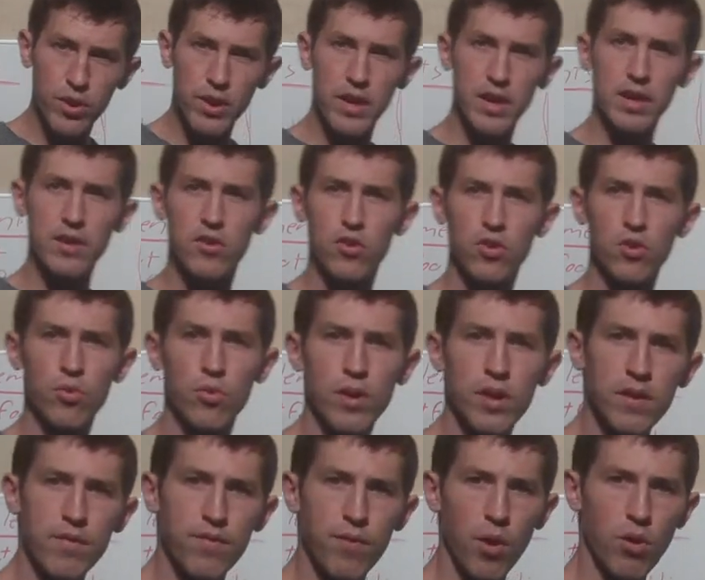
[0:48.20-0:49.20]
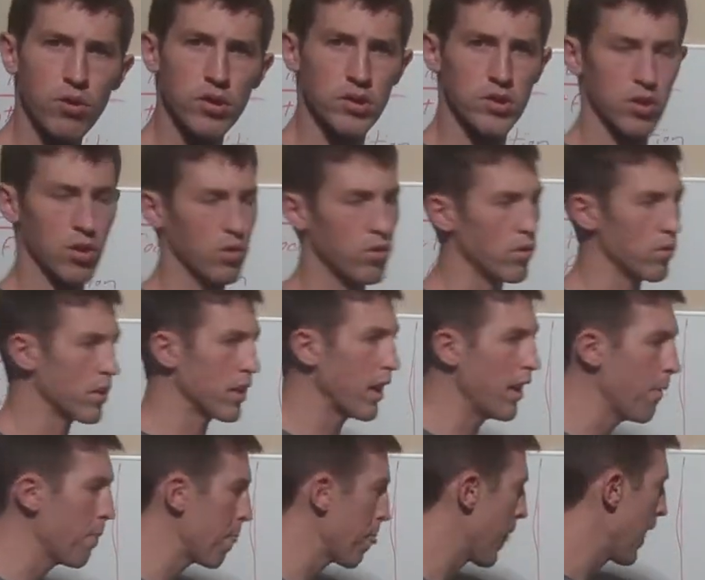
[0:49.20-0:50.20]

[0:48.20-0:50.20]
we need to really focus on. Okay.